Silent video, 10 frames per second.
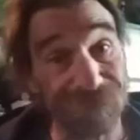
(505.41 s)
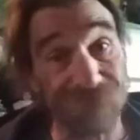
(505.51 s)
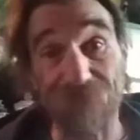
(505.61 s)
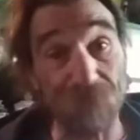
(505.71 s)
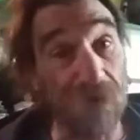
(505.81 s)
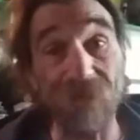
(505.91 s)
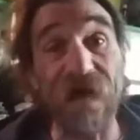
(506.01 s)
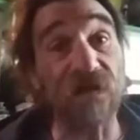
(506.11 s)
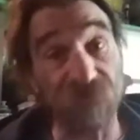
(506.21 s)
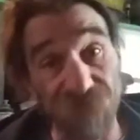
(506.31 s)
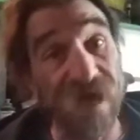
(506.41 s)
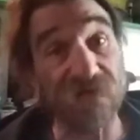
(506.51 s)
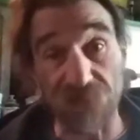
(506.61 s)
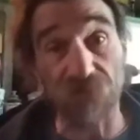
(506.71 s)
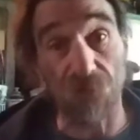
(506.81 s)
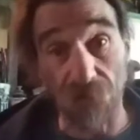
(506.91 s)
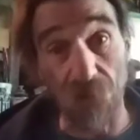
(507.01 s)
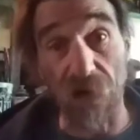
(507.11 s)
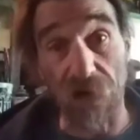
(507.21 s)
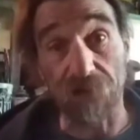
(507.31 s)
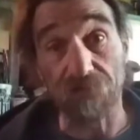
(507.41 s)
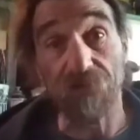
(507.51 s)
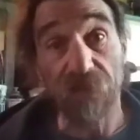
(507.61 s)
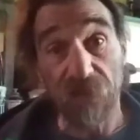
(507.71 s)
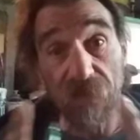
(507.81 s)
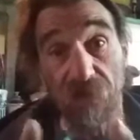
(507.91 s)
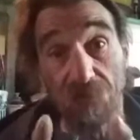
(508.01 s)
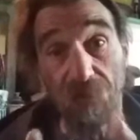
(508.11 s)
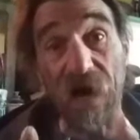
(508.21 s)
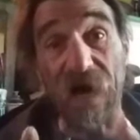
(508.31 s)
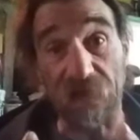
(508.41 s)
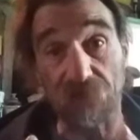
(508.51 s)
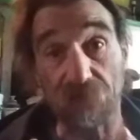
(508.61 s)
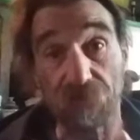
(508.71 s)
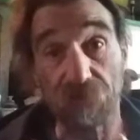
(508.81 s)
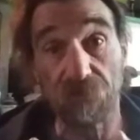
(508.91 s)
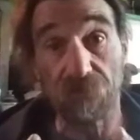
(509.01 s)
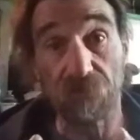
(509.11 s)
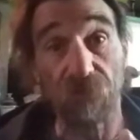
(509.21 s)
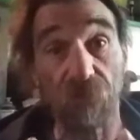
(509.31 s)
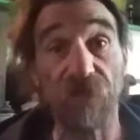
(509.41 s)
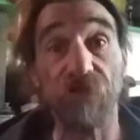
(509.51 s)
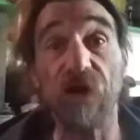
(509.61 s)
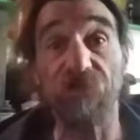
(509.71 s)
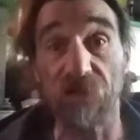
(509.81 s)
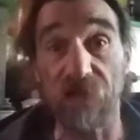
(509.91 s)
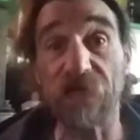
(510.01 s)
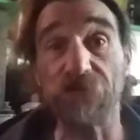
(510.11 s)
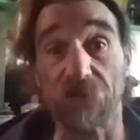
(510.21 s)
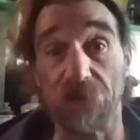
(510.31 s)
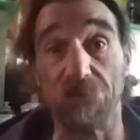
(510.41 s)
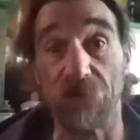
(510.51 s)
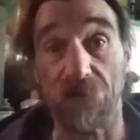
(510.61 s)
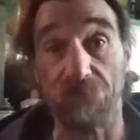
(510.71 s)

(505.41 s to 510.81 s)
Maybe not as fast as we want, but we do have an election coming up.